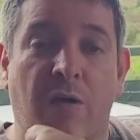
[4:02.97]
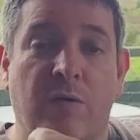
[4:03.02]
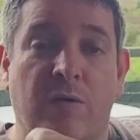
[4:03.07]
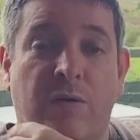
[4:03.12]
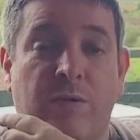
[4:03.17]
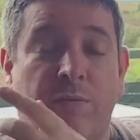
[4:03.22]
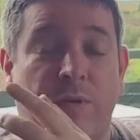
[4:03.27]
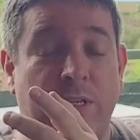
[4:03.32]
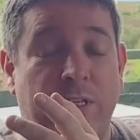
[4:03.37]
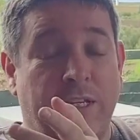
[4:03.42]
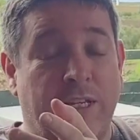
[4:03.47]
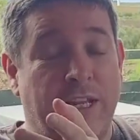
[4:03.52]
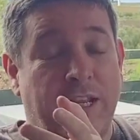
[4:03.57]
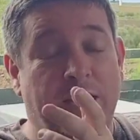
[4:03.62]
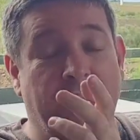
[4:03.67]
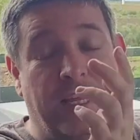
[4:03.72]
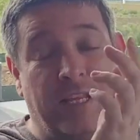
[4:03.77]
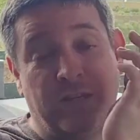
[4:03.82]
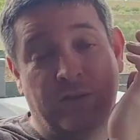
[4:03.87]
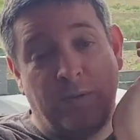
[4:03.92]
Once I take the
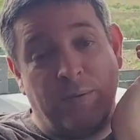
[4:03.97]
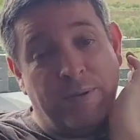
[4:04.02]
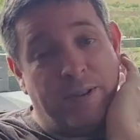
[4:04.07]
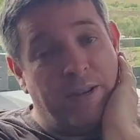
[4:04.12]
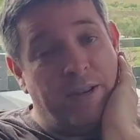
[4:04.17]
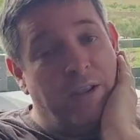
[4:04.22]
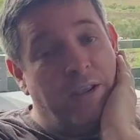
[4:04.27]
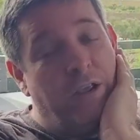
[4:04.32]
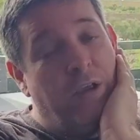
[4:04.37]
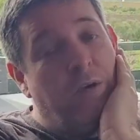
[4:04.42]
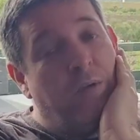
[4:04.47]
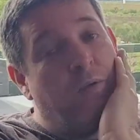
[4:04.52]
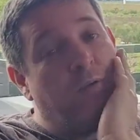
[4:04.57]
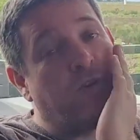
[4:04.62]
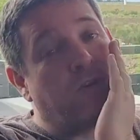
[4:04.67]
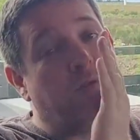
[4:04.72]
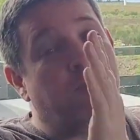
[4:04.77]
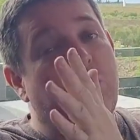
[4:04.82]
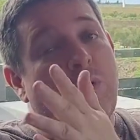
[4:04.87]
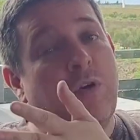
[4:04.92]
kids swimming, we'll
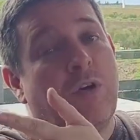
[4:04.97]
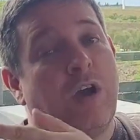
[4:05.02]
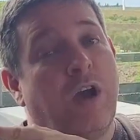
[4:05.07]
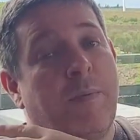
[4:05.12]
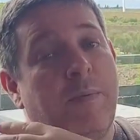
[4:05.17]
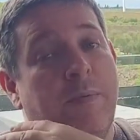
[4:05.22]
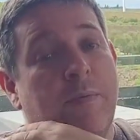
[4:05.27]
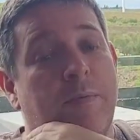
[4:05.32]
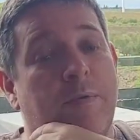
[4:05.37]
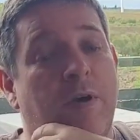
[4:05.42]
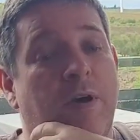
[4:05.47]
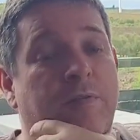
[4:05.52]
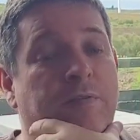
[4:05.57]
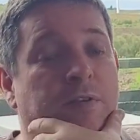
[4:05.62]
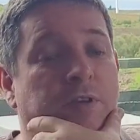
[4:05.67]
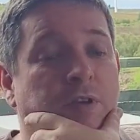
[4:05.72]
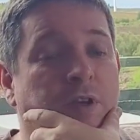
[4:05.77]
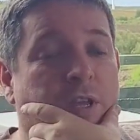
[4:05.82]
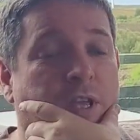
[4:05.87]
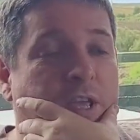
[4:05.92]
just walk up and we'll have a
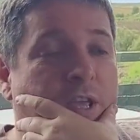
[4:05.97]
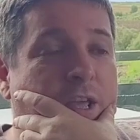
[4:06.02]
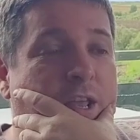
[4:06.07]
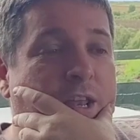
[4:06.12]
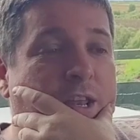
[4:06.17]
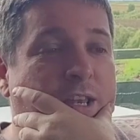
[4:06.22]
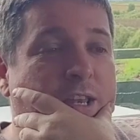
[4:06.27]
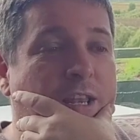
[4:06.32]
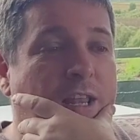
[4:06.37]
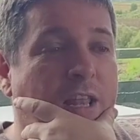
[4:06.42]
look. And